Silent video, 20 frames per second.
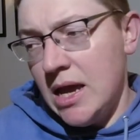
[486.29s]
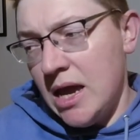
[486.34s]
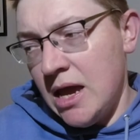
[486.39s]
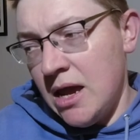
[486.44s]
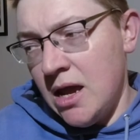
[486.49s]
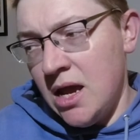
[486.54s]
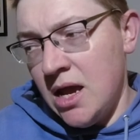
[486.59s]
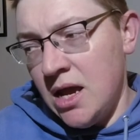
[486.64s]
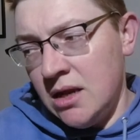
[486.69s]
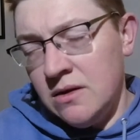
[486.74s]

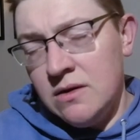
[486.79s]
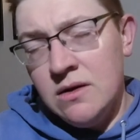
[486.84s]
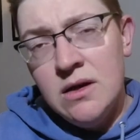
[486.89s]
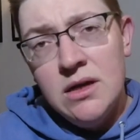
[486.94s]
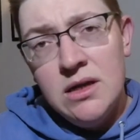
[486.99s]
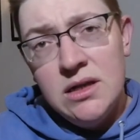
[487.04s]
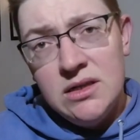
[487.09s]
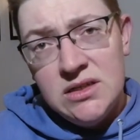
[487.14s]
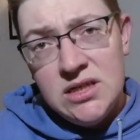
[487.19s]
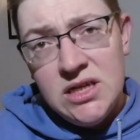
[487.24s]
and
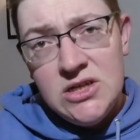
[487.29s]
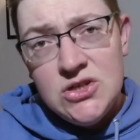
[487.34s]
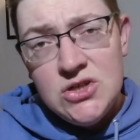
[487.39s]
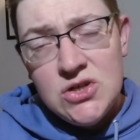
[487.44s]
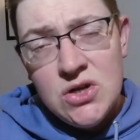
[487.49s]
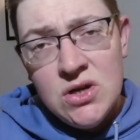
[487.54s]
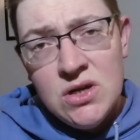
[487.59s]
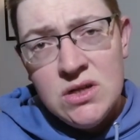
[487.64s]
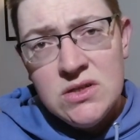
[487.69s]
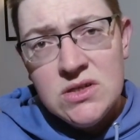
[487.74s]

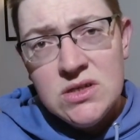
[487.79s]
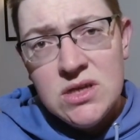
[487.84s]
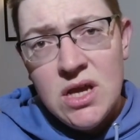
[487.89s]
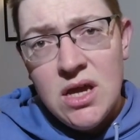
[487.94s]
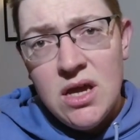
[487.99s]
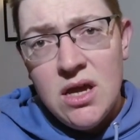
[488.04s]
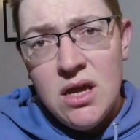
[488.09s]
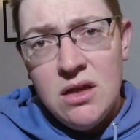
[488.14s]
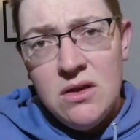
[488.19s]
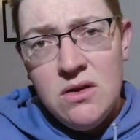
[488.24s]
t-shirts,
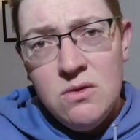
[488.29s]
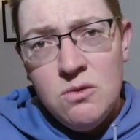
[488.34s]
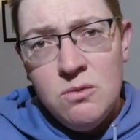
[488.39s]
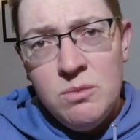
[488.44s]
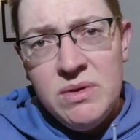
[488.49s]
and you'll